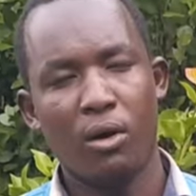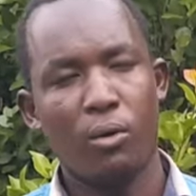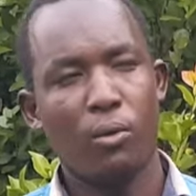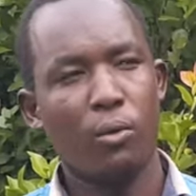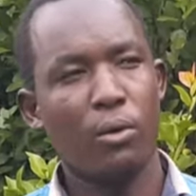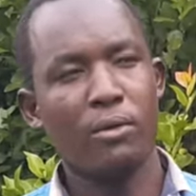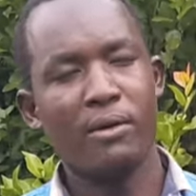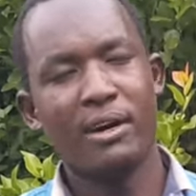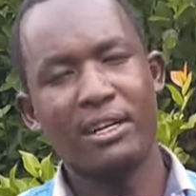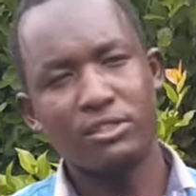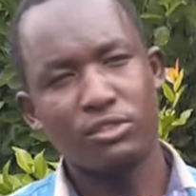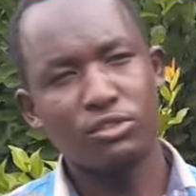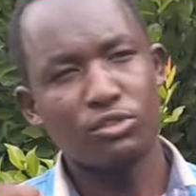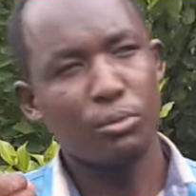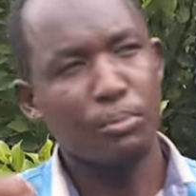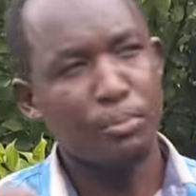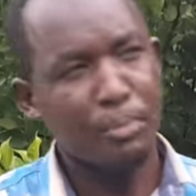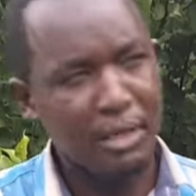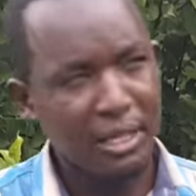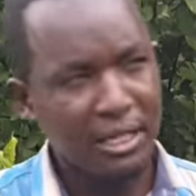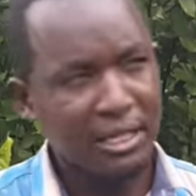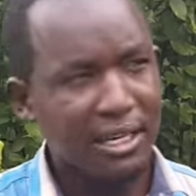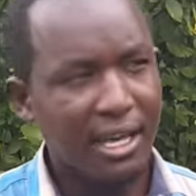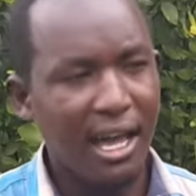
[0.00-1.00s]
We want to
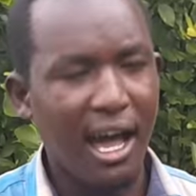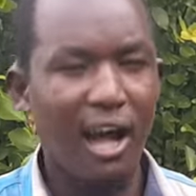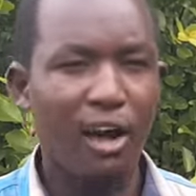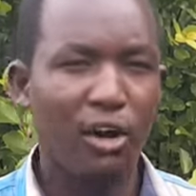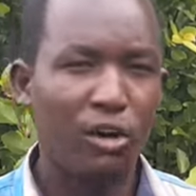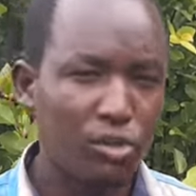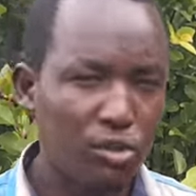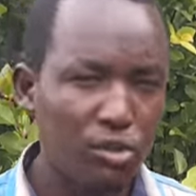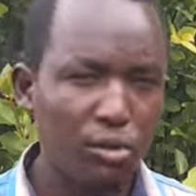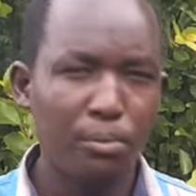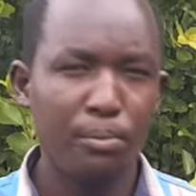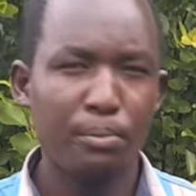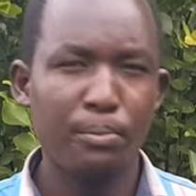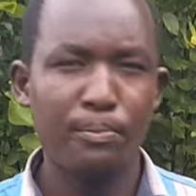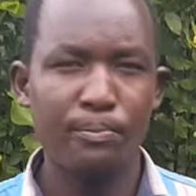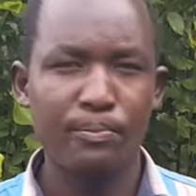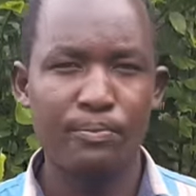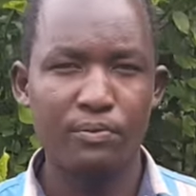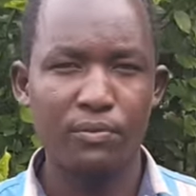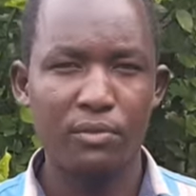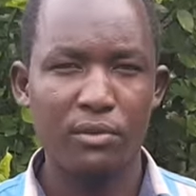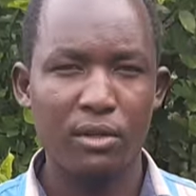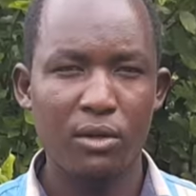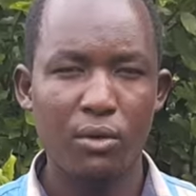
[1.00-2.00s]
be a group
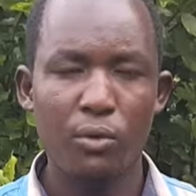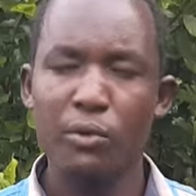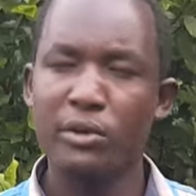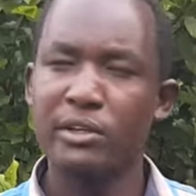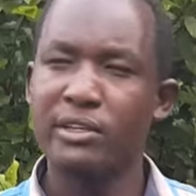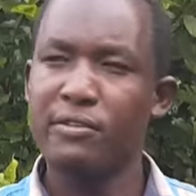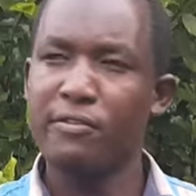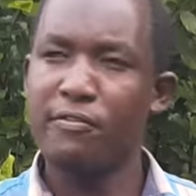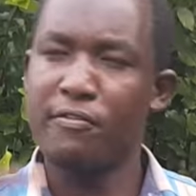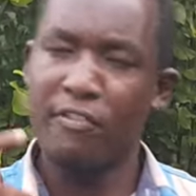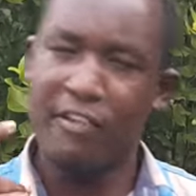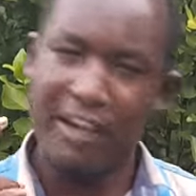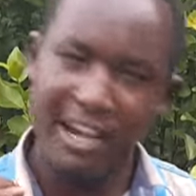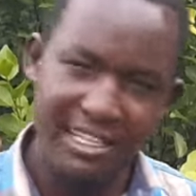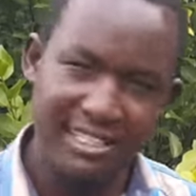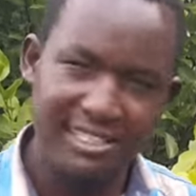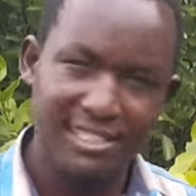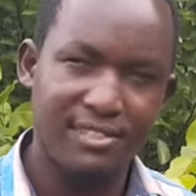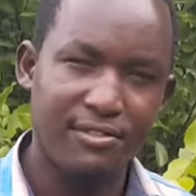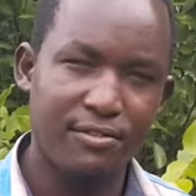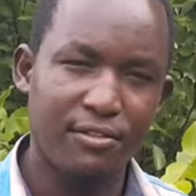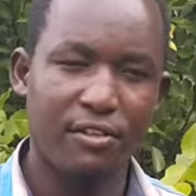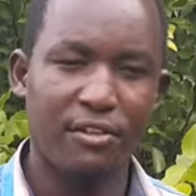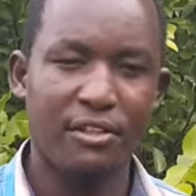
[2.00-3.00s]
which
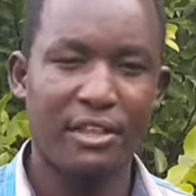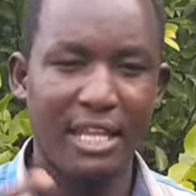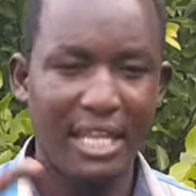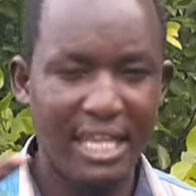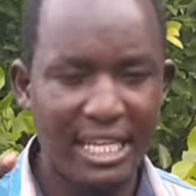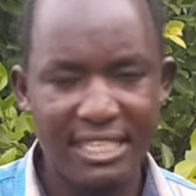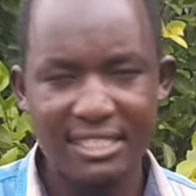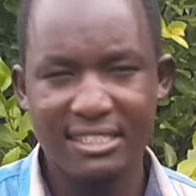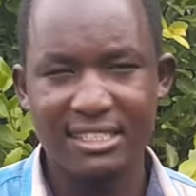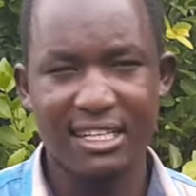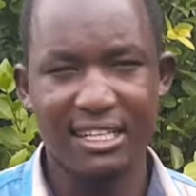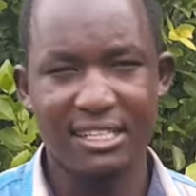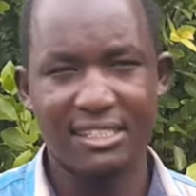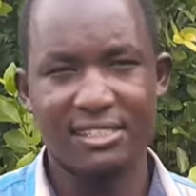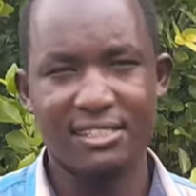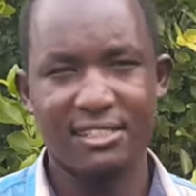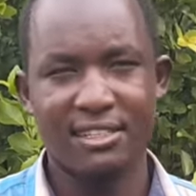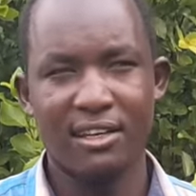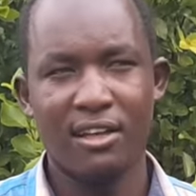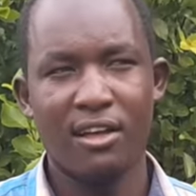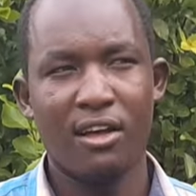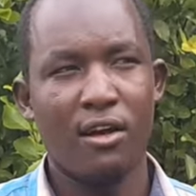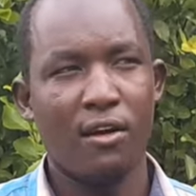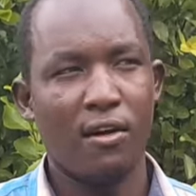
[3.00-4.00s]
fights for the interest
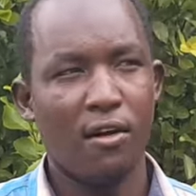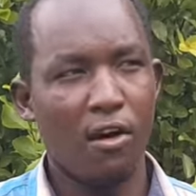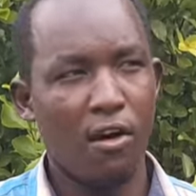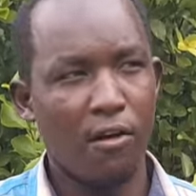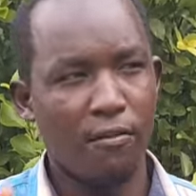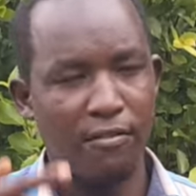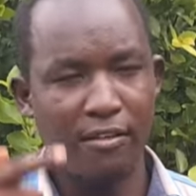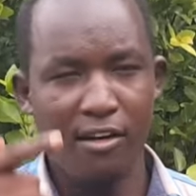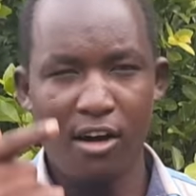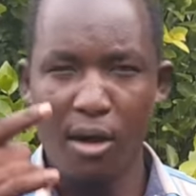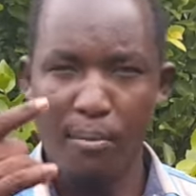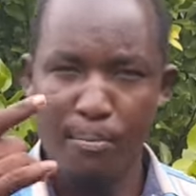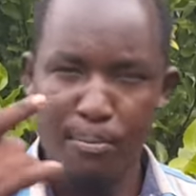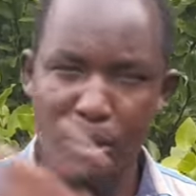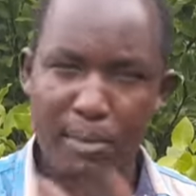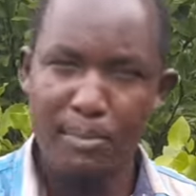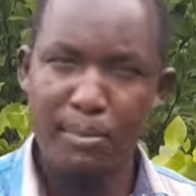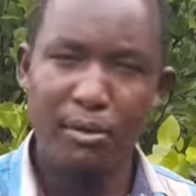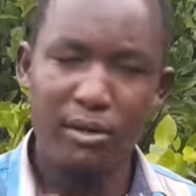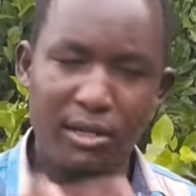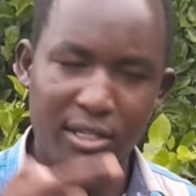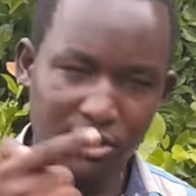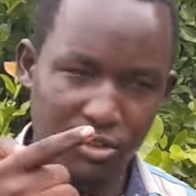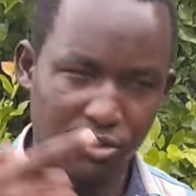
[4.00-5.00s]
of our
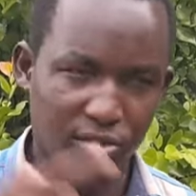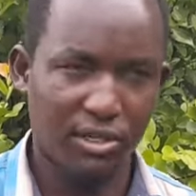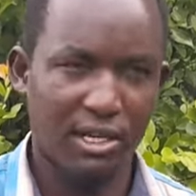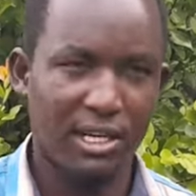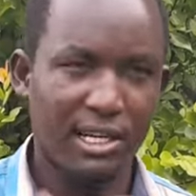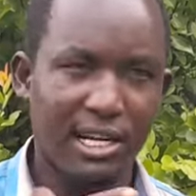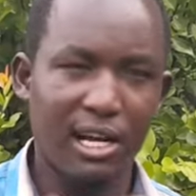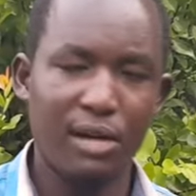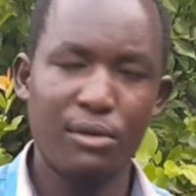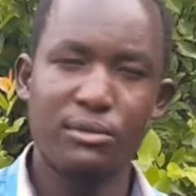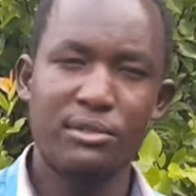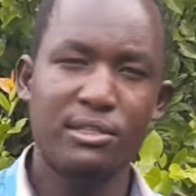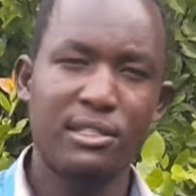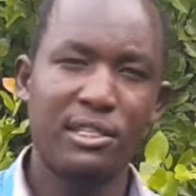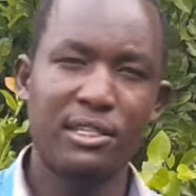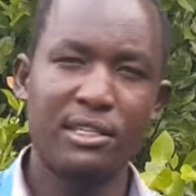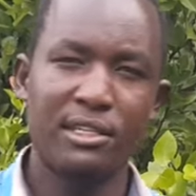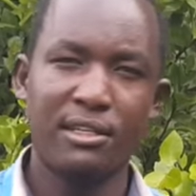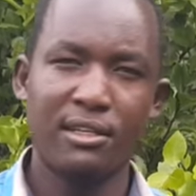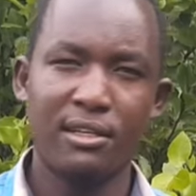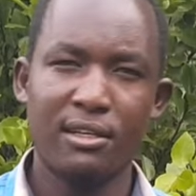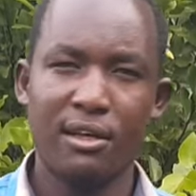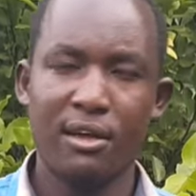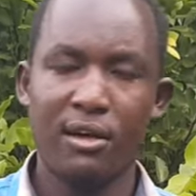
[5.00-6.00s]
people in Turkana County,
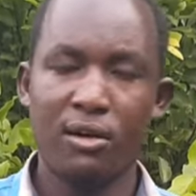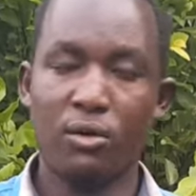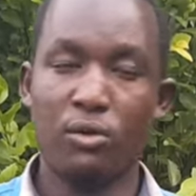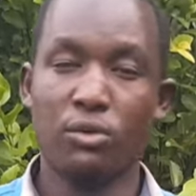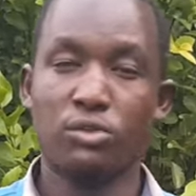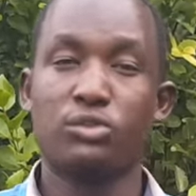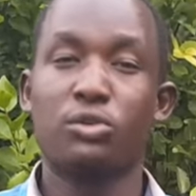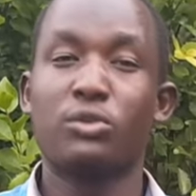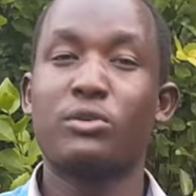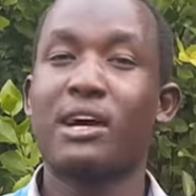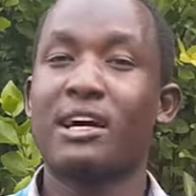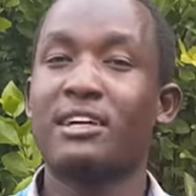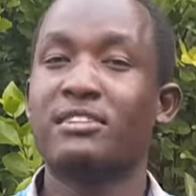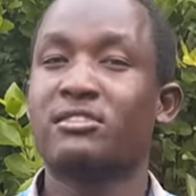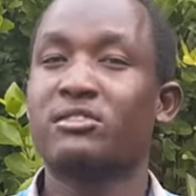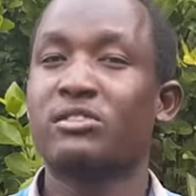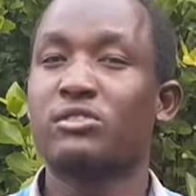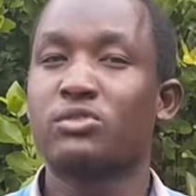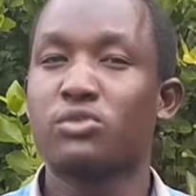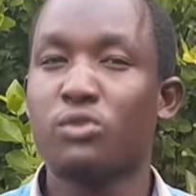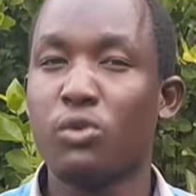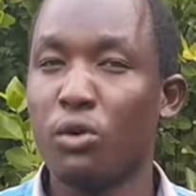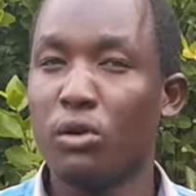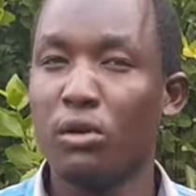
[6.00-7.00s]
who took us to
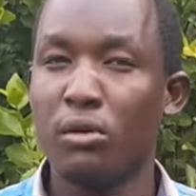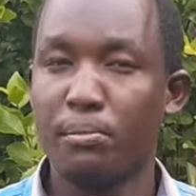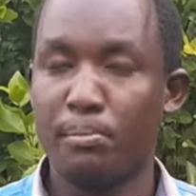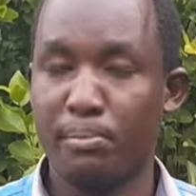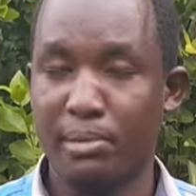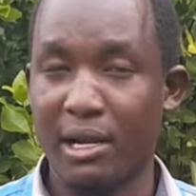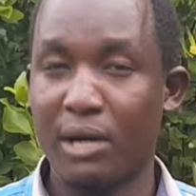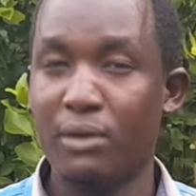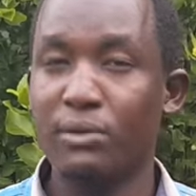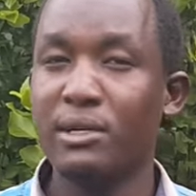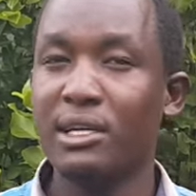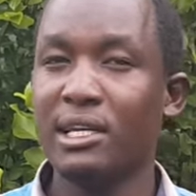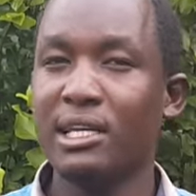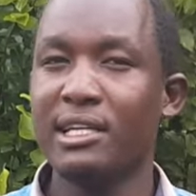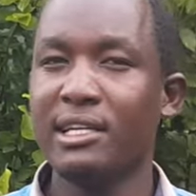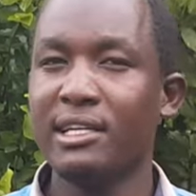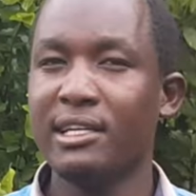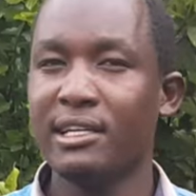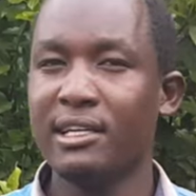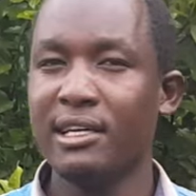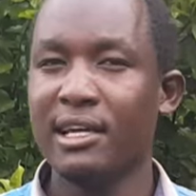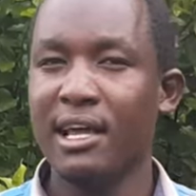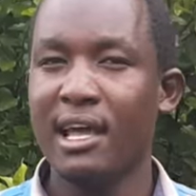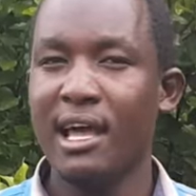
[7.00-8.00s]
school proudly,
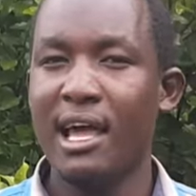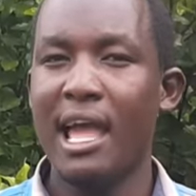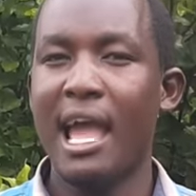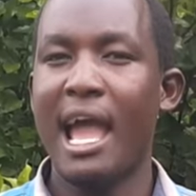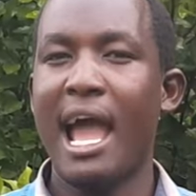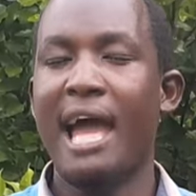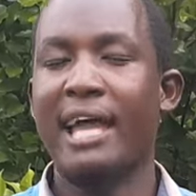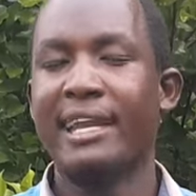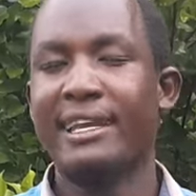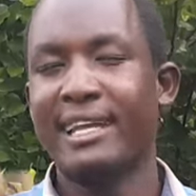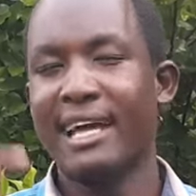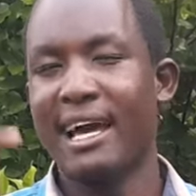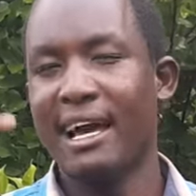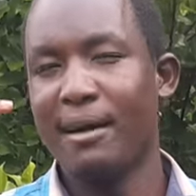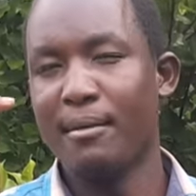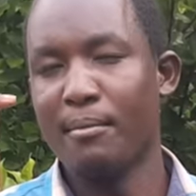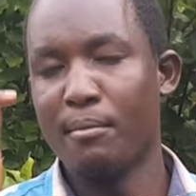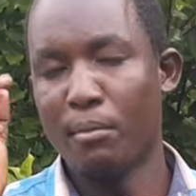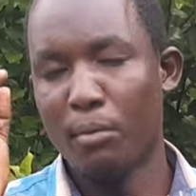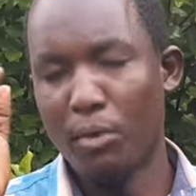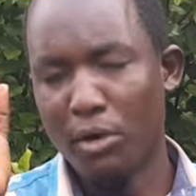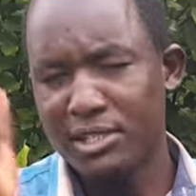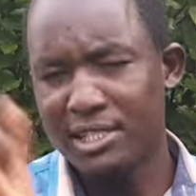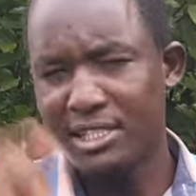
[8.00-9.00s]
and
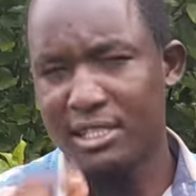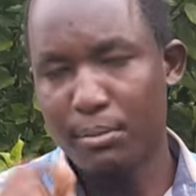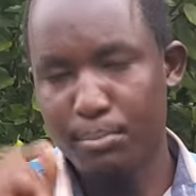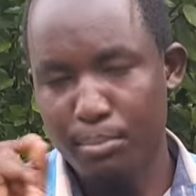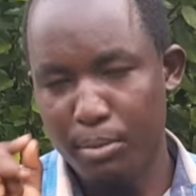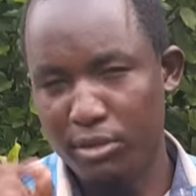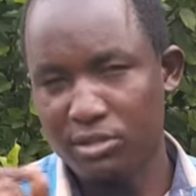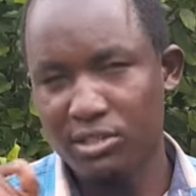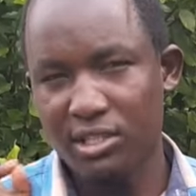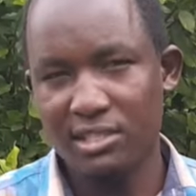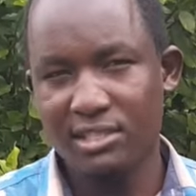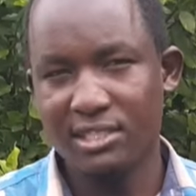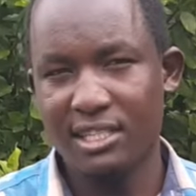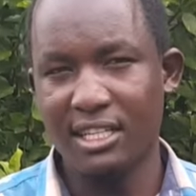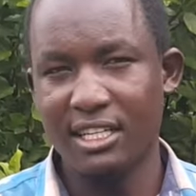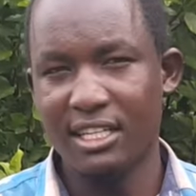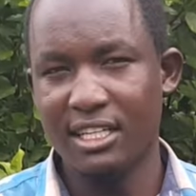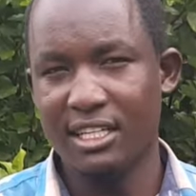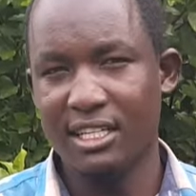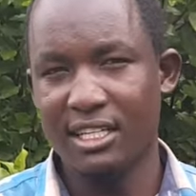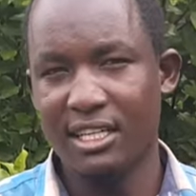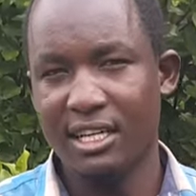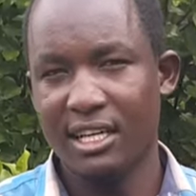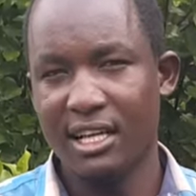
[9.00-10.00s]
most importantly,